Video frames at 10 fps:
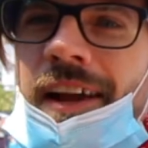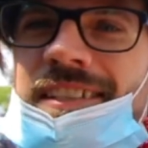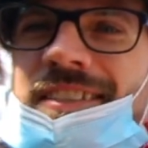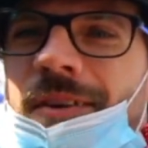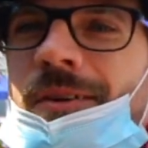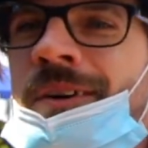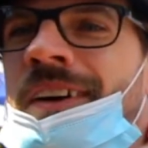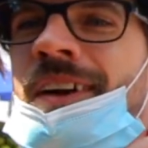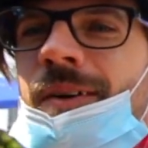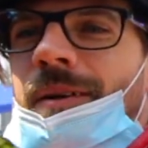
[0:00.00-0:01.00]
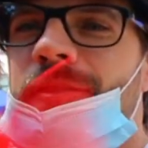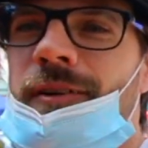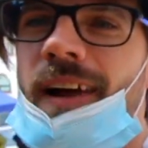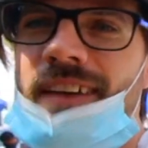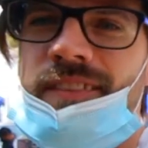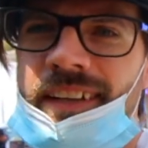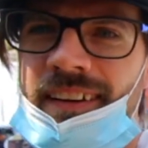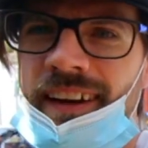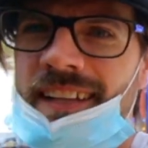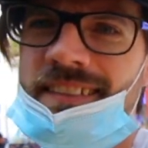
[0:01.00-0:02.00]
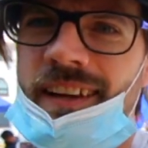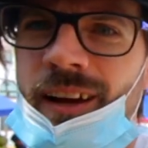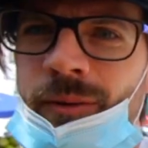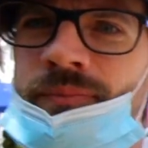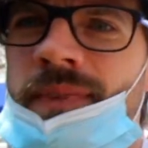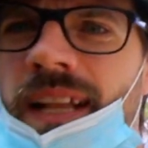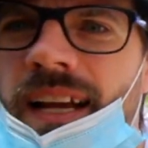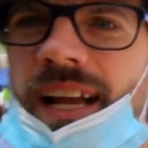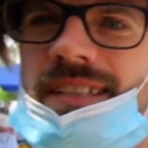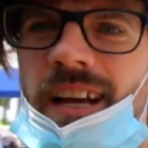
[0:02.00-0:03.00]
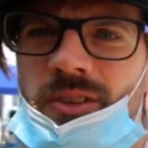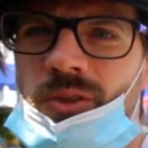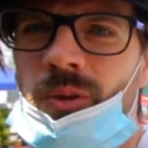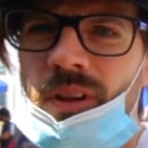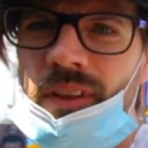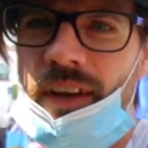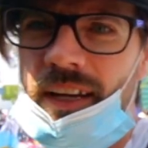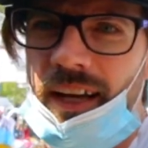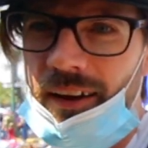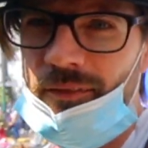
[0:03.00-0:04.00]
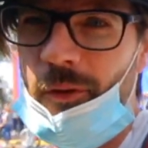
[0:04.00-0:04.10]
right, so we've arrived here at La Casa Azul, the